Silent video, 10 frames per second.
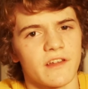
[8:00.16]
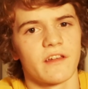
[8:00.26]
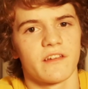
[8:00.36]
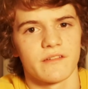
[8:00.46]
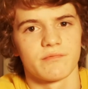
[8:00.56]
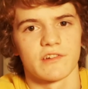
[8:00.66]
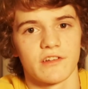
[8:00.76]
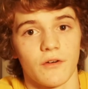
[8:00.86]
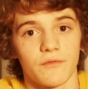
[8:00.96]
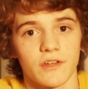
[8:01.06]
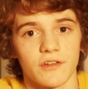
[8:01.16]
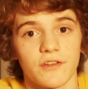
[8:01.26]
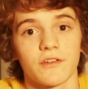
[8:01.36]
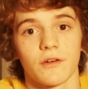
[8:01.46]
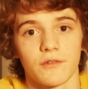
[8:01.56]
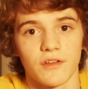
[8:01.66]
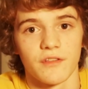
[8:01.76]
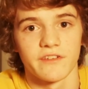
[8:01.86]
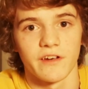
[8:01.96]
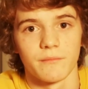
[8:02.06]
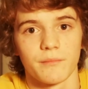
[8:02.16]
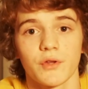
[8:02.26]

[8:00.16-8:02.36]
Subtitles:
case it's pretty obvious, go to the gym,